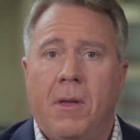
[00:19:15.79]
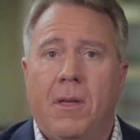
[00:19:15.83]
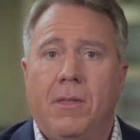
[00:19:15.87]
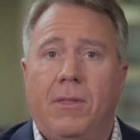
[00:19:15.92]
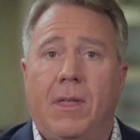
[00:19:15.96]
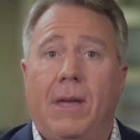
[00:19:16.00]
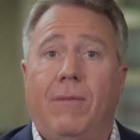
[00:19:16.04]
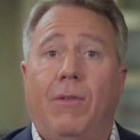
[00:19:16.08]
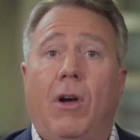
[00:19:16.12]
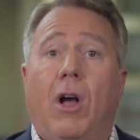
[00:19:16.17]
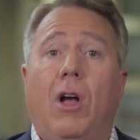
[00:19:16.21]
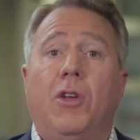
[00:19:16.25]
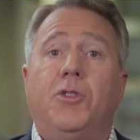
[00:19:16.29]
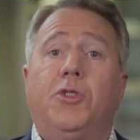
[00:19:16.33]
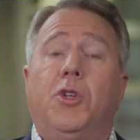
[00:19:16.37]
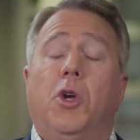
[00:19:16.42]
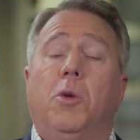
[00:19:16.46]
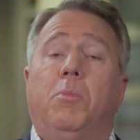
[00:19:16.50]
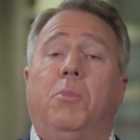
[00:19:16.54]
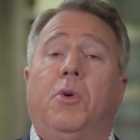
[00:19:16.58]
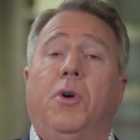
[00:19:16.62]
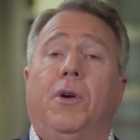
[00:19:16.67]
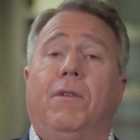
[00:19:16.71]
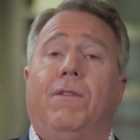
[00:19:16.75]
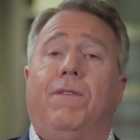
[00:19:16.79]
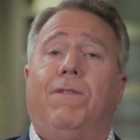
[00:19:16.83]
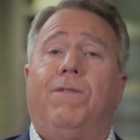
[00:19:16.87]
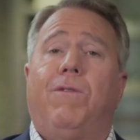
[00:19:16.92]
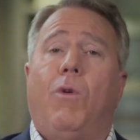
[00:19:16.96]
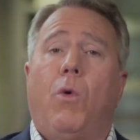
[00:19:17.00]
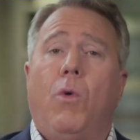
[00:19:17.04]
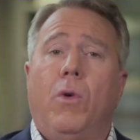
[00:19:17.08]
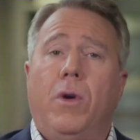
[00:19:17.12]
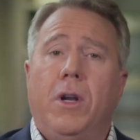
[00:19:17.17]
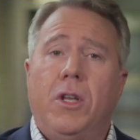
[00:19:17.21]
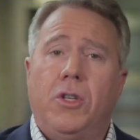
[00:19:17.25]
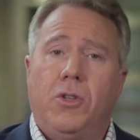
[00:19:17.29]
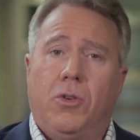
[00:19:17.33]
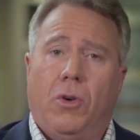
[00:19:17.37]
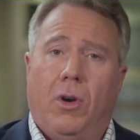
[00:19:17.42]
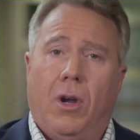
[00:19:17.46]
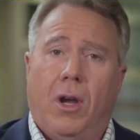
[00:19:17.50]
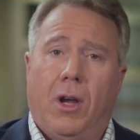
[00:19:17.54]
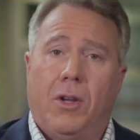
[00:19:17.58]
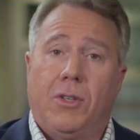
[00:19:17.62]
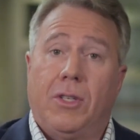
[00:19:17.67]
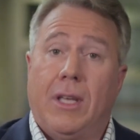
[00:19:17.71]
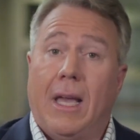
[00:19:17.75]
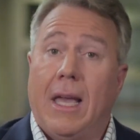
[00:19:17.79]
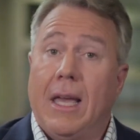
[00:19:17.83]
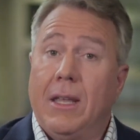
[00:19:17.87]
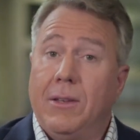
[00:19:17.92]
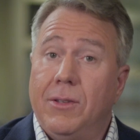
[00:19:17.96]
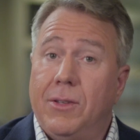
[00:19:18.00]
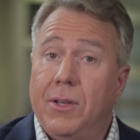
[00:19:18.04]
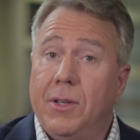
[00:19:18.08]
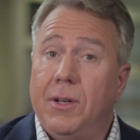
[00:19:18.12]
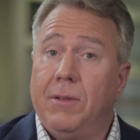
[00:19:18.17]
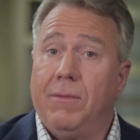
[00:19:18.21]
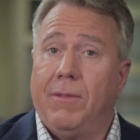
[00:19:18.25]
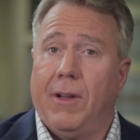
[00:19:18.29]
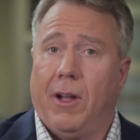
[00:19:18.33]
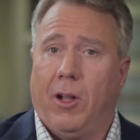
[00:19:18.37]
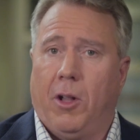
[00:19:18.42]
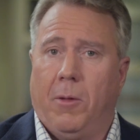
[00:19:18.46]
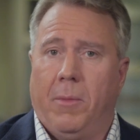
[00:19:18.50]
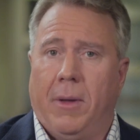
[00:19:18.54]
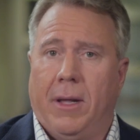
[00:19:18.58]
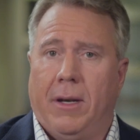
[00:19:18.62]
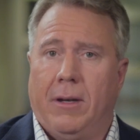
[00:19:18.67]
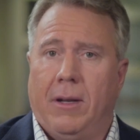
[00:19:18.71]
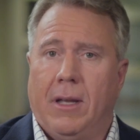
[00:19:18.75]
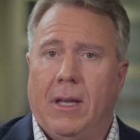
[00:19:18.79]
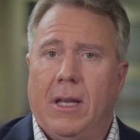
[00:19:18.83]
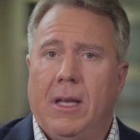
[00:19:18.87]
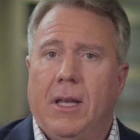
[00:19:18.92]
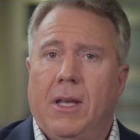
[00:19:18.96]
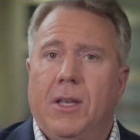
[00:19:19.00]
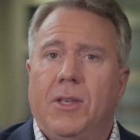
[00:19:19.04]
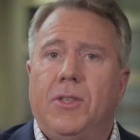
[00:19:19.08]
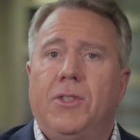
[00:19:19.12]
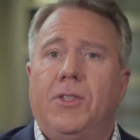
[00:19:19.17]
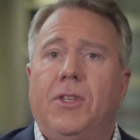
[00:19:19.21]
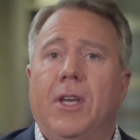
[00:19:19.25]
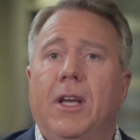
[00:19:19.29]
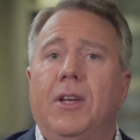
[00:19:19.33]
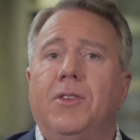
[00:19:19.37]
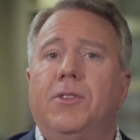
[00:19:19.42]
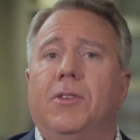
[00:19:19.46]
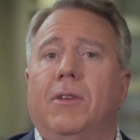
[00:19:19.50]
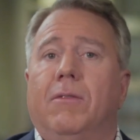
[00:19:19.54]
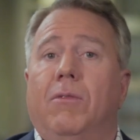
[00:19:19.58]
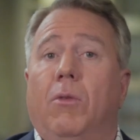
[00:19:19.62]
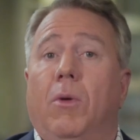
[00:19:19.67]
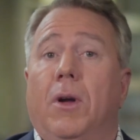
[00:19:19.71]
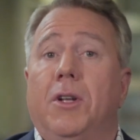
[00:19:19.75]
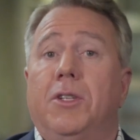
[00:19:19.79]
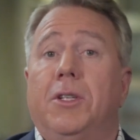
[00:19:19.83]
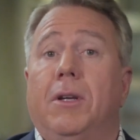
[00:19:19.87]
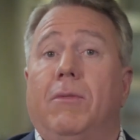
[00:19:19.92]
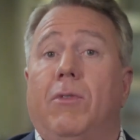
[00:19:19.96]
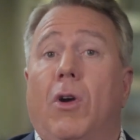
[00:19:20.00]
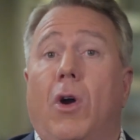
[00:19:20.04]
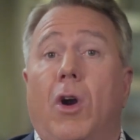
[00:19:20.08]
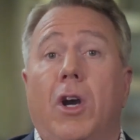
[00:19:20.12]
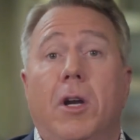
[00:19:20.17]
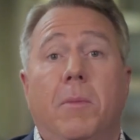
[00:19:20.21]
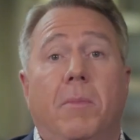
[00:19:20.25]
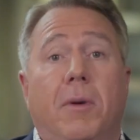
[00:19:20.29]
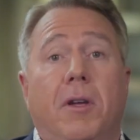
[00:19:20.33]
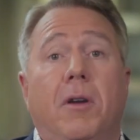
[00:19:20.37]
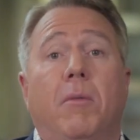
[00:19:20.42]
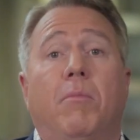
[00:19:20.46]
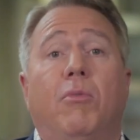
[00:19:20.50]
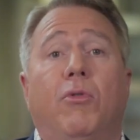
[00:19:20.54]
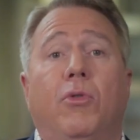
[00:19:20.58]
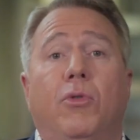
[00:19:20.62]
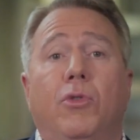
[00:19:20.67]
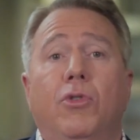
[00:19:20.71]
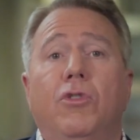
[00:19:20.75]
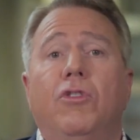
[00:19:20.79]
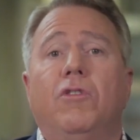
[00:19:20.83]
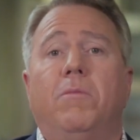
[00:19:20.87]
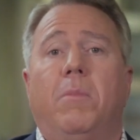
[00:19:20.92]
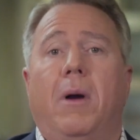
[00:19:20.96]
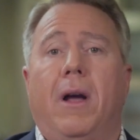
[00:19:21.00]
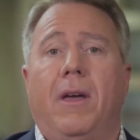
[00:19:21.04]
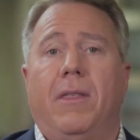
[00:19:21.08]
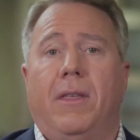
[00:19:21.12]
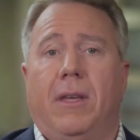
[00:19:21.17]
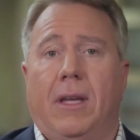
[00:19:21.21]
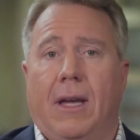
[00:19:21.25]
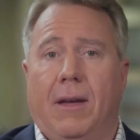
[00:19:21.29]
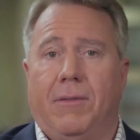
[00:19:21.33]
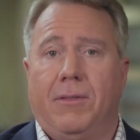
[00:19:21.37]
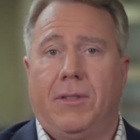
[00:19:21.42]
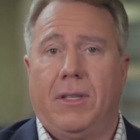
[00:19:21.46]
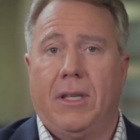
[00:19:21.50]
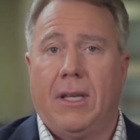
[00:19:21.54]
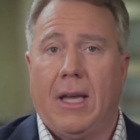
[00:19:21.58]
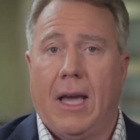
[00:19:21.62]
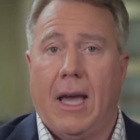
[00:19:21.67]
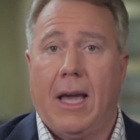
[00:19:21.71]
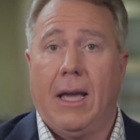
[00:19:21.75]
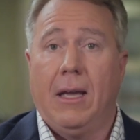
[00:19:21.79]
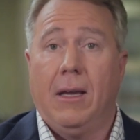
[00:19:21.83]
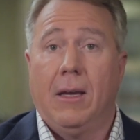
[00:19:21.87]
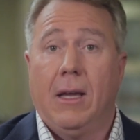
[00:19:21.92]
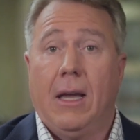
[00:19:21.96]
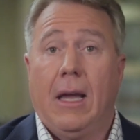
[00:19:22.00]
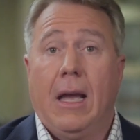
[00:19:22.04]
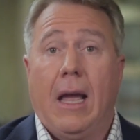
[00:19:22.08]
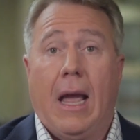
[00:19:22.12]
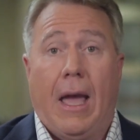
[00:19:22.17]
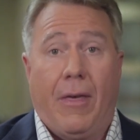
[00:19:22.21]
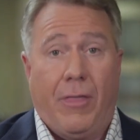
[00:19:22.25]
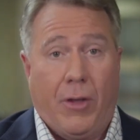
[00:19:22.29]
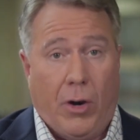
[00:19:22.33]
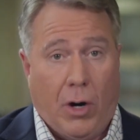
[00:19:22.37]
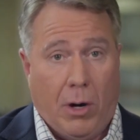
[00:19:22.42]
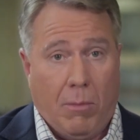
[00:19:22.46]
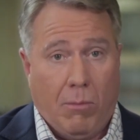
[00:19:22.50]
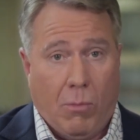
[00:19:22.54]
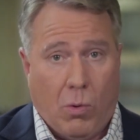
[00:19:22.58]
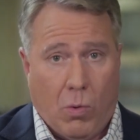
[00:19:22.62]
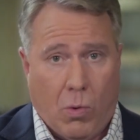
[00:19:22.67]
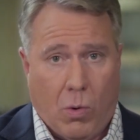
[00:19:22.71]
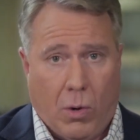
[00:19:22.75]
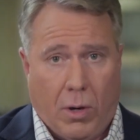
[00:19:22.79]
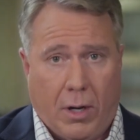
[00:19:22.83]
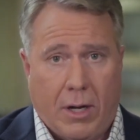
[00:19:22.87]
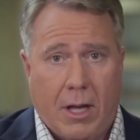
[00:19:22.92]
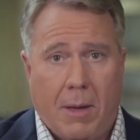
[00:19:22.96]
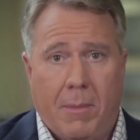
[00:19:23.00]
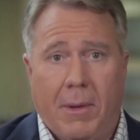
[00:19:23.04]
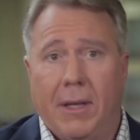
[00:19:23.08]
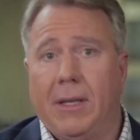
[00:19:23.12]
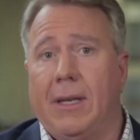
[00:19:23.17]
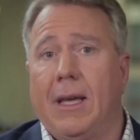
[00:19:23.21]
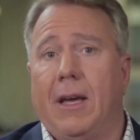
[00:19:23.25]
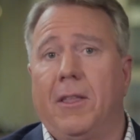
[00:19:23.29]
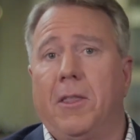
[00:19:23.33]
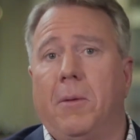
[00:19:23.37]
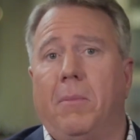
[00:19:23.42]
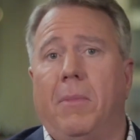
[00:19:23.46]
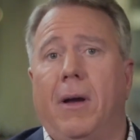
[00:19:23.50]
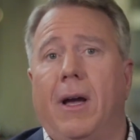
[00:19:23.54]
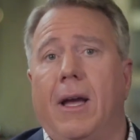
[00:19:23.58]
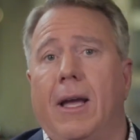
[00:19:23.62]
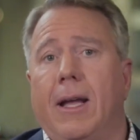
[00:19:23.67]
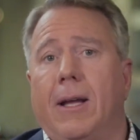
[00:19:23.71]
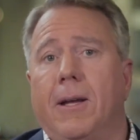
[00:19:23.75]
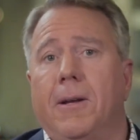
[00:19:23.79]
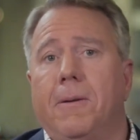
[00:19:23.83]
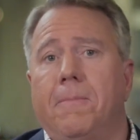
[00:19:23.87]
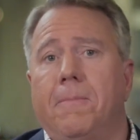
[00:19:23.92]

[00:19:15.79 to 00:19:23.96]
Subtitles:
They've also put 40 drugs into development, 6 of which have already been approved by the FDA, and there are more coming down the pike.